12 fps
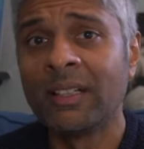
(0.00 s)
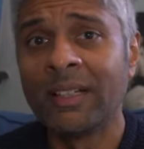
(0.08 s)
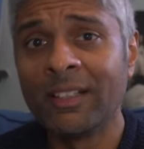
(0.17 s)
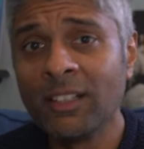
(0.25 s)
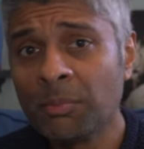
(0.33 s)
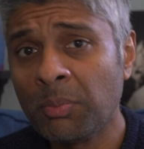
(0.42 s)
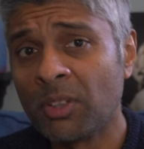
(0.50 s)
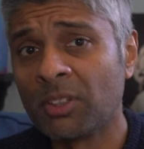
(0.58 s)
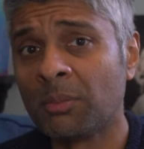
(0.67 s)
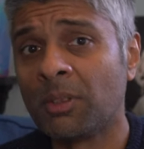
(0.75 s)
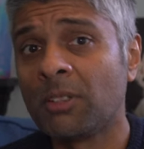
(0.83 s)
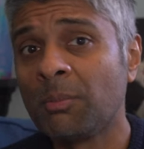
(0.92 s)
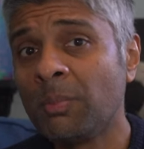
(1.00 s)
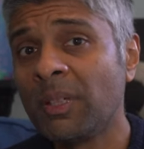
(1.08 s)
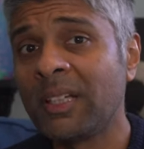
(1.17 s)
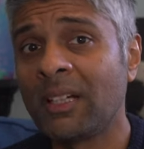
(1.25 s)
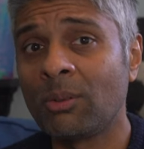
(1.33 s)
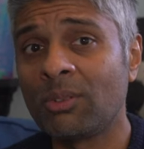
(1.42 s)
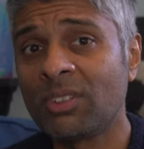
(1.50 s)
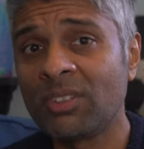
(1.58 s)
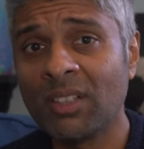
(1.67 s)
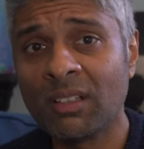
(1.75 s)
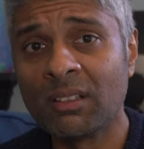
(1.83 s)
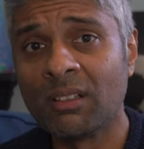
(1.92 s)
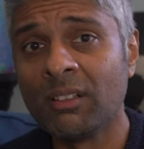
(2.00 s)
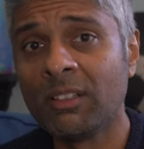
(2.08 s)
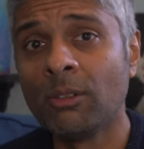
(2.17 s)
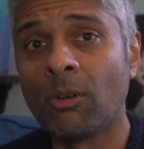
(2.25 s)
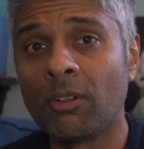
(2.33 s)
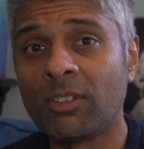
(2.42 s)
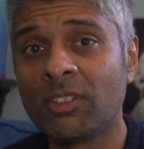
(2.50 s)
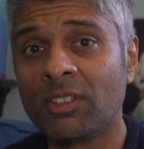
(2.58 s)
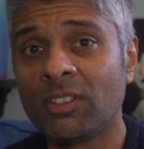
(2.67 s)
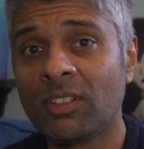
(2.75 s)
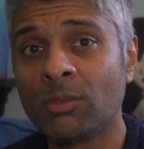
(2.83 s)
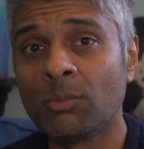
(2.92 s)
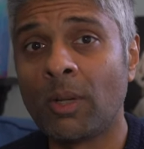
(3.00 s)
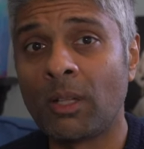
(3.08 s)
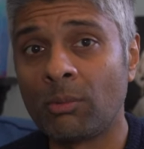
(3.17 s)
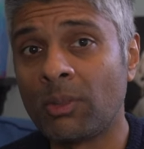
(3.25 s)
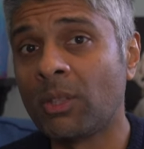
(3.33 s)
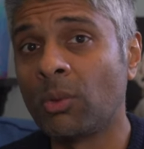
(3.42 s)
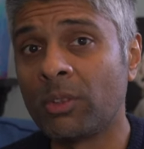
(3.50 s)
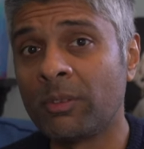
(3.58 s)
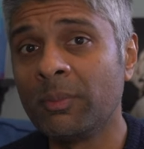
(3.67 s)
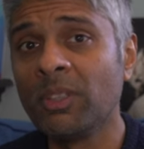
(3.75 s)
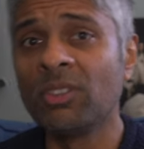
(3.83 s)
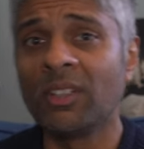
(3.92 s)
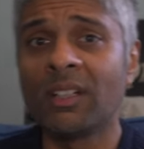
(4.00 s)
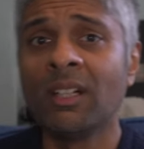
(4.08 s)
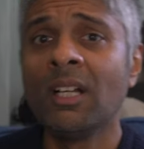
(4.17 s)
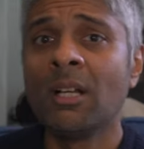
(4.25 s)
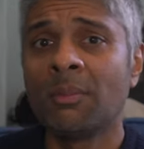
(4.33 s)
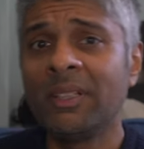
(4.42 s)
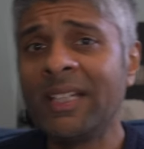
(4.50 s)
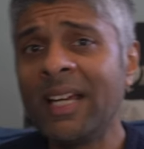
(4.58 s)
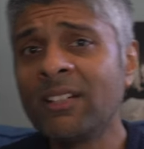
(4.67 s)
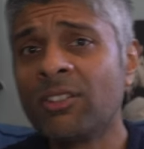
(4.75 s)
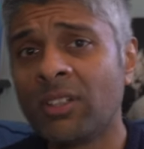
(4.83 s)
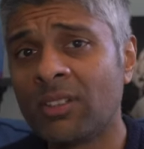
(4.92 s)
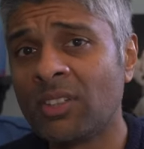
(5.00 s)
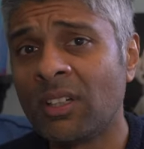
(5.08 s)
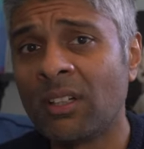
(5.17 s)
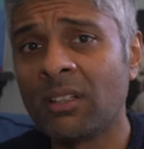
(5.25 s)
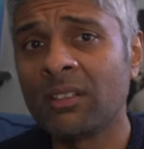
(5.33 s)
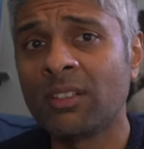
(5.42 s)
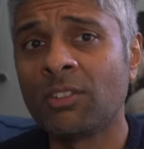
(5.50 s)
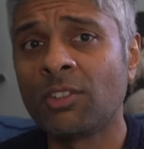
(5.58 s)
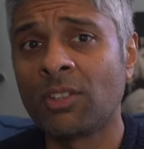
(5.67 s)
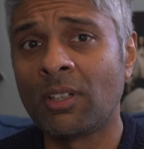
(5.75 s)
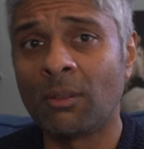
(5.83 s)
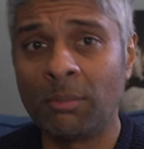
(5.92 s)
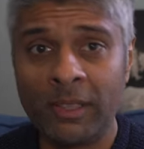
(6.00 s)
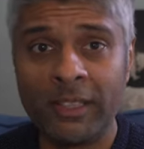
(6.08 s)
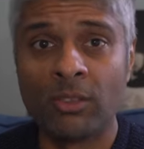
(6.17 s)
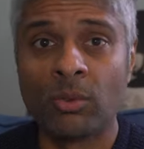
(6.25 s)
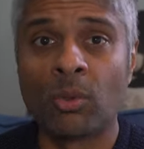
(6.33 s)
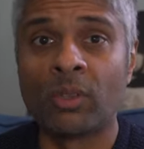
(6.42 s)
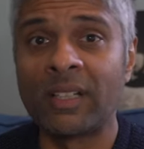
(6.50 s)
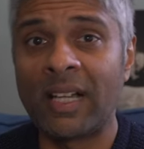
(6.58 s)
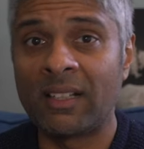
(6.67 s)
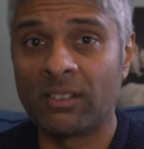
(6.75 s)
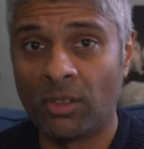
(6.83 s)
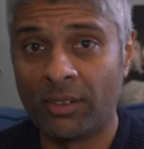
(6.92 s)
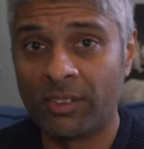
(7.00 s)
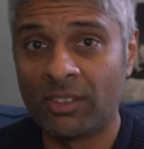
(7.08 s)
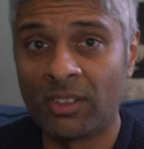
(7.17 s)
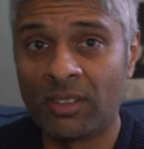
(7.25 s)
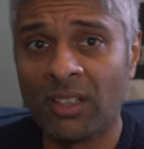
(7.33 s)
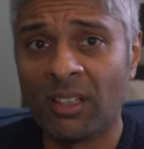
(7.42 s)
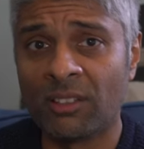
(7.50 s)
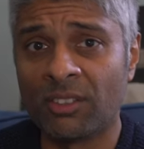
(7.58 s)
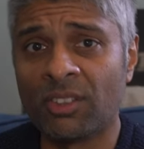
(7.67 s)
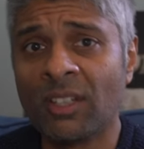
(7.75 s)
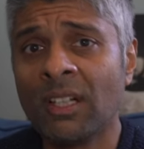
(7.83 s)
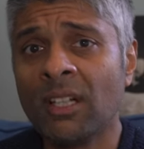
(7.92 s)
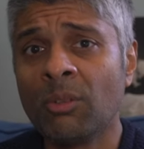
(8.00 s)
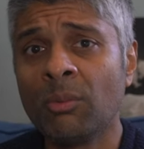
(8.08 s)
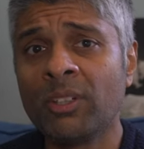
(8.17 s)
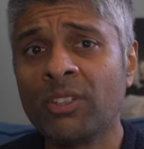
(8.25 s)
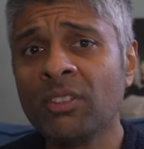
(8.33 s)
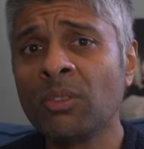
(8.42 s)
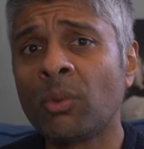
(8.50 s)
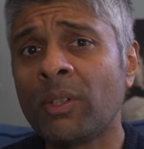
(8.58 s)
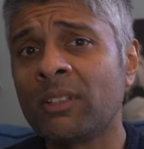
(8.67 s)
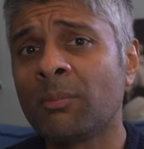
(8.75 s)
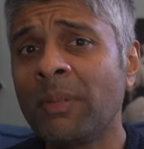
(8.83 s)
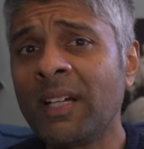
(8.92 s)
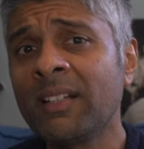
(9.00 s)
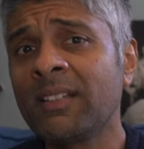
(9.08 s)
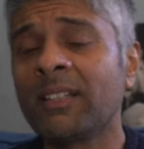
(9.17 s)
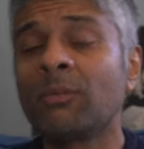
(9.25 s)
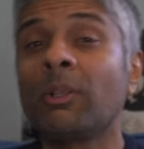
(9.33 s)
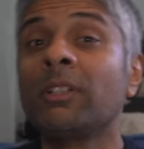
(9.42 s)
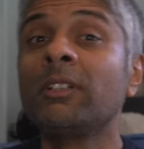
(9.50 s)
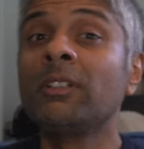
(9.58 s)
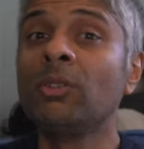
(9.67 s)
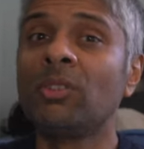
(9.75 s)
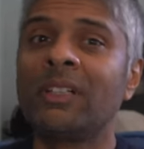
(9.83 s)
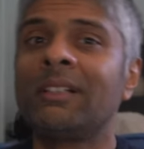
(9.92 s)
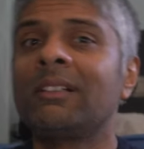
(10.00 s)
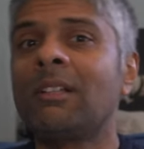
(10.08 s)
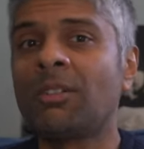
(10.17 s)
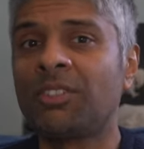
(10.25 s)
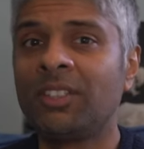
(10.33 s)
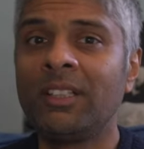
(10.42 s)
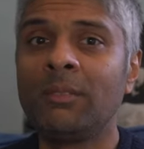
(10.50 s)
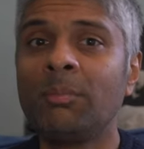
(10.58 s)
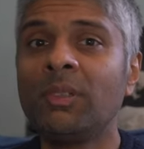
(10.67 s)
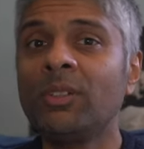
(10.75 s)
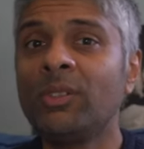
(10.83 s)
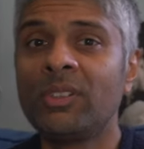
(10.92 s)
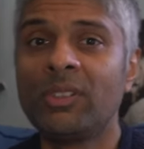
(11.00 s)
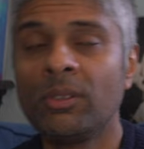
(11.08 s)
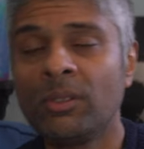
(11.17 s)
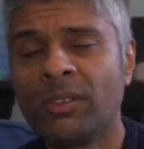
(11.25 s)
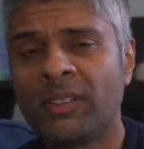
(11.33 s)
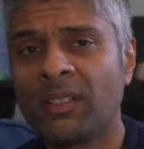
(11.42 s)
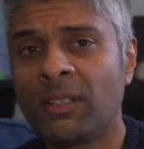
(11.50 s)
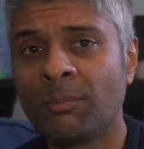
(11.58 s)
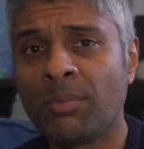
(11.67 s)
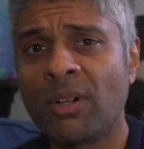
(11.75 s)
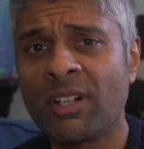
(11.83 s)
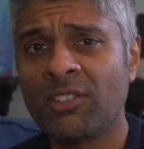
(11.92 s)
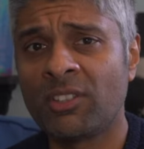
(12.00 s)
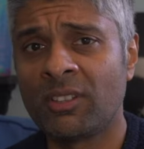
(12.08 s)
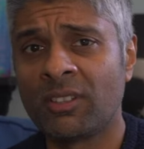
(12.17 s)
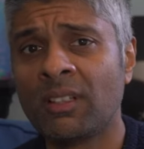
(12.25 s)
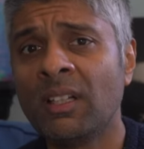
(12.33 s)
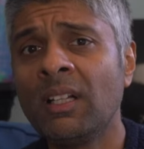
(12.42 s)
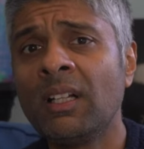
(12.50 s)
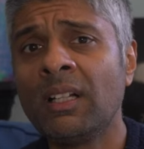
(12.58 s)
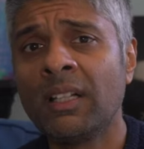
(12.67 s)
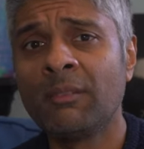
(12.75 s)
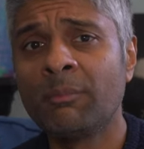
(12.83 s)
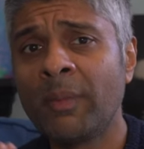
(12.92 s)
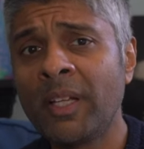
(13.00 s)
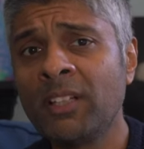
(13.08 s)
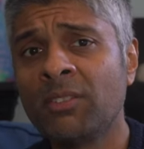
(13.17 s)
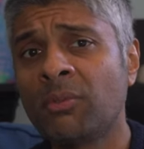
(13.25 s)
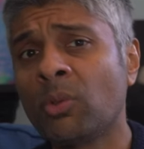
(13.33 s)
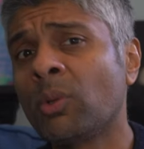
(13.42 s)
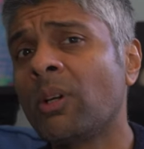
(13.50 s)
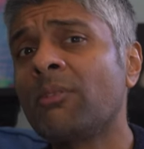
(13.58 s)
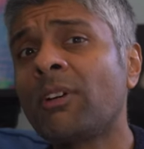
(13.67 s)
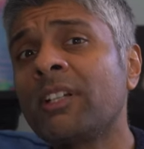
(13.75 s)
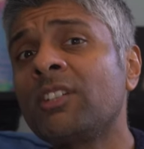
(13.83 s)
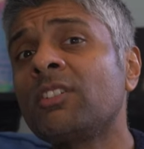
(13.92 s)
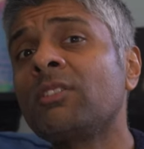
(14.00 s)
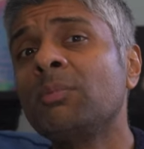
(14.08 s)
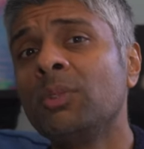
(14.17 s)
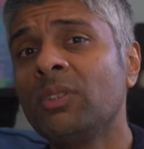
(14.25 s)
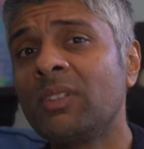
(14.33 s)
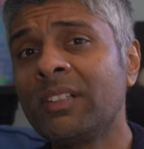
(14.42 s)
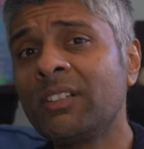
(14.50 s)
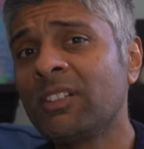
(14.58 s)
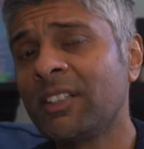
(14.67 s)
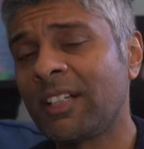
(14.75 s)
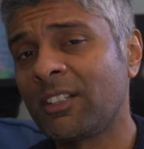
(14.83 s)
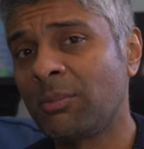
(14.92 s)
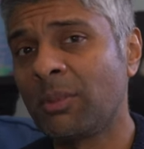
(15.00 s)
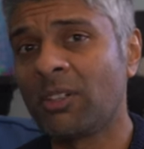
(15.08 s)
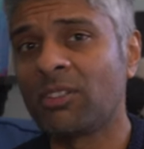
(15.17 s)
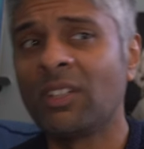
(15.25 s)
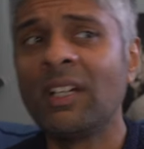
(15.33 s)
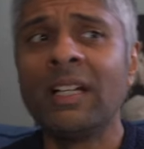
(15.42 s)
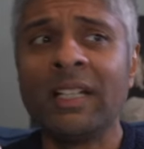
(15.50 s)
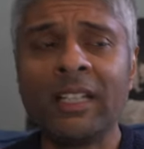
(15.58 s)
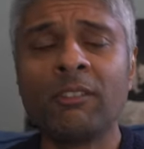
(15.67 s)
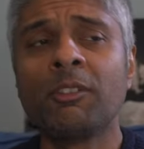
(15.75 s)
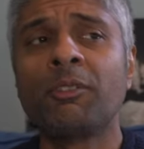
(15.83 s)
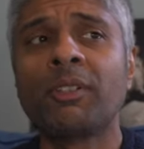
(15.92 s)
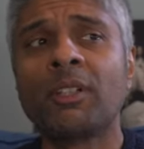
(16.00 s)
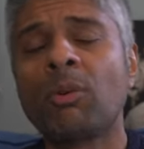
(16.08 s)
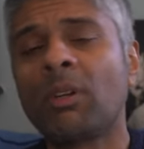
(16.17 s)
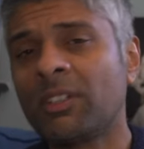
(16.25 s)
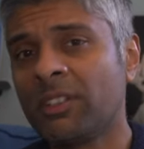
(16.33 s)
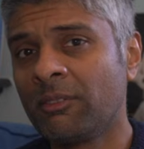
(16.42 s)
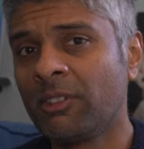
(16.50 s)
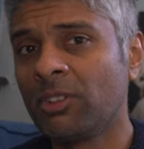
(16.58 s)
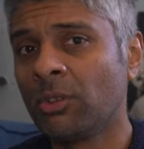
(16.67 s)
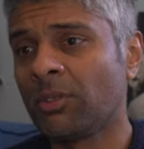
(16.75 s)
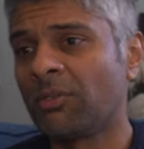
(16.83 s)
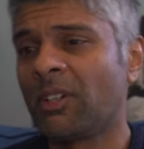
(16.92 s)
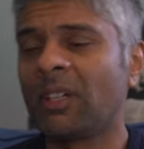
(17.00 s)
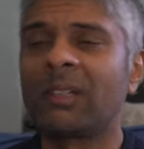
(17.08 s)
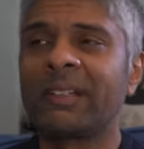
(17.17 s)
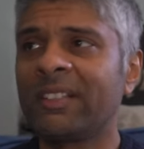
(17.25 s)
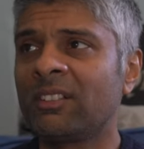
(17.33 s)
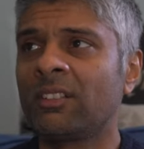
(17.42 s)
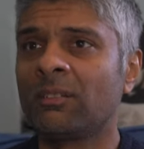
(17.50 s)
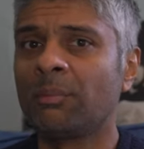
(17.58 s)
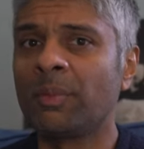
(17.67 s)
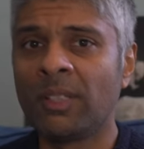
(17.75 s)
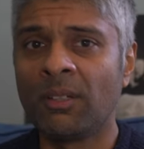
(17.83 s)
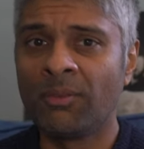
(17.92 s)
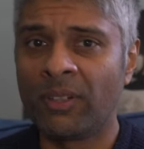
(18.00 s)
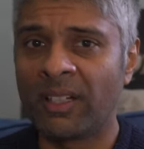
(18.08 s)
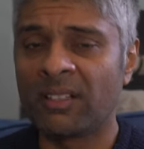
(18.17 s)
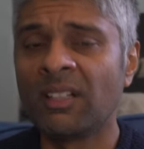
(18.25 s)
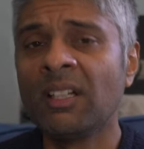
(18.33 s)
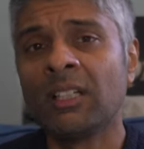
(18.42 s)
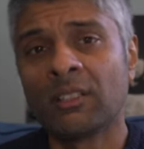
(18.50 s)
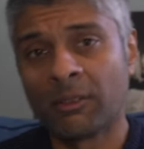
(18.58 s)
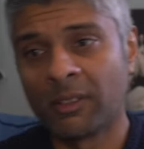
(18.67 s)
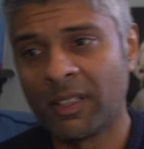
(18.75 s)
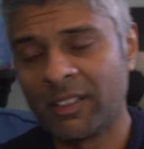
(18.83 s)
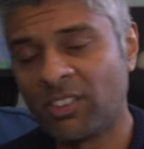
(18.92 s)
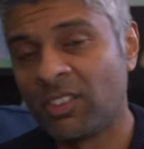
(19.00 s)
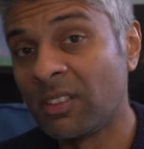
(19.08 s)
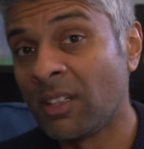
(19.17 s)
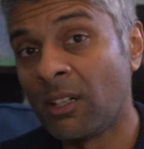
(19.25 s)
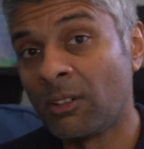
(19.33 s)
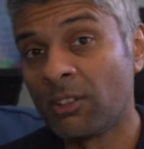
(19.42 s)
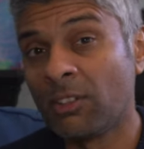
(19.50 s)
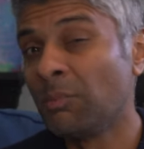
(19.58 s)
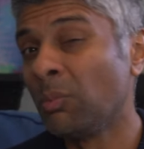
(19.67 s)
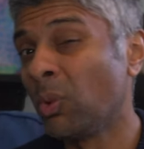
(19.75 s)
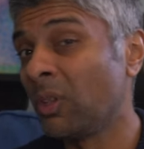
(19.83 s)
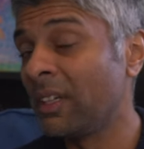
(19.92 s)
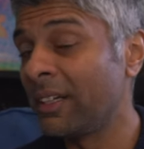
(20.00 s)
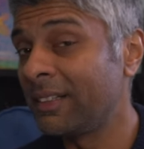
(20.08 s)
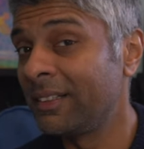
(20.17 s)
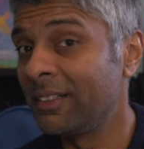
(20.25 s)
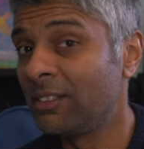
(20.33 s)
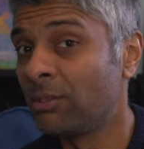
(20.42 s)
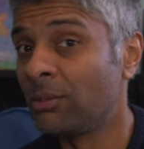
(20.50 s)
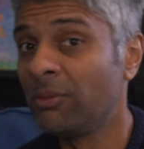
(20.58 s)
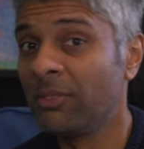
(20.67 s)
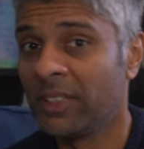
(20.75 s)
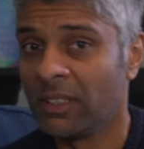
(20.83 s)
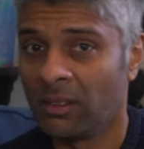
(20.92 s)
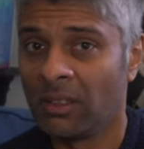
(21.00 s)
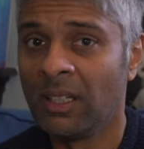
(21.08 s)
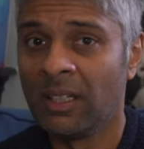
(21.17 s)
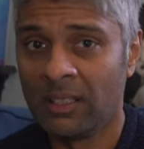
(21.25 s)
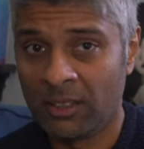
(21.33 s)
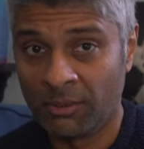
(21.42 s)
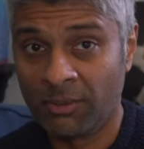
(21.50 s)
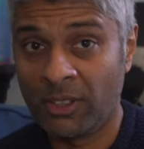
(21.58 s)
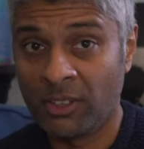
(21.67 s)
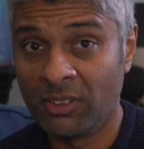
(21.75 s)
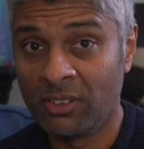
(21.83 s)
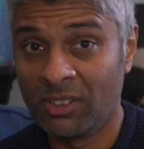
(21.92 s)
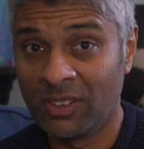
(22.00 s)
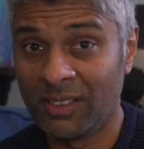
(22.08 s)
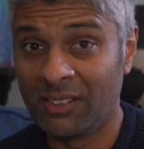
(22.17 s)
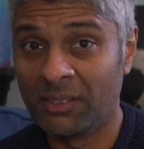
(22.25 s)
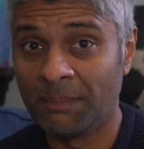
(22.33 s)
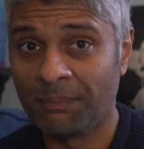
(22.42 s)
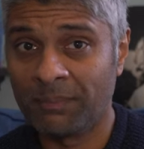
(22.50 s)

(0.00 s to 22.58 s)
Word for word: It is possible to pick out subtle nuances in well-recorded music, but the edges aren't as sharply drawn as on the Sundaras, which isn't always a bad thing when you're using lossy Bluetooth compression it makes for a very smooth listening experience, even if the quality of the source file isn't perfect. Something like the Sundaras is more likely to reveal deficiencies.